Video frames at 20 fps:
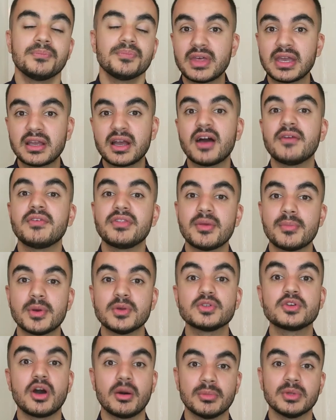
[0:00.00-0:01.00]
they cover the
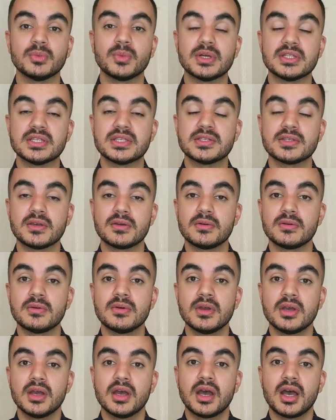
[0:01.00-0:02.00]
most common ones, so
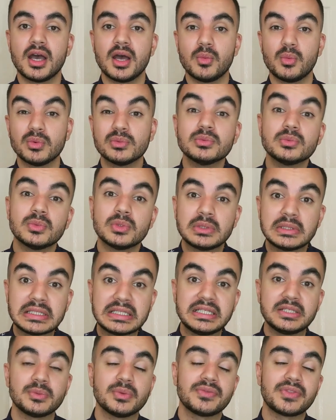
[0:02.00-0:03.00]
we'll
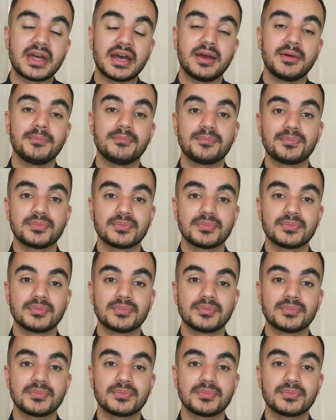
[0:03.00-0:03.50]
lead with that.